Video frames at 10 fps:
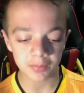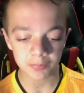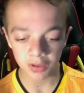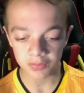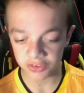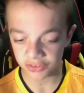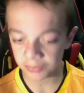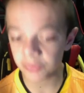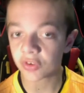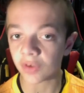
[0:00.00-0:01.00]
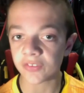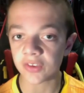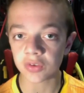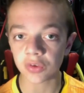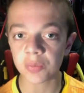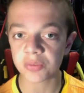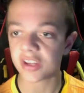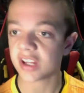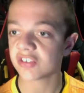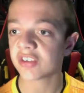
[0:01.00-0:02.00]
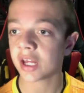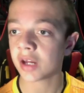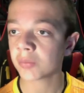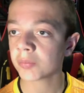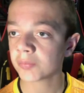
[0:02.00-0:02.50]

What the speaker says: Obviously, we've got to the group stage now.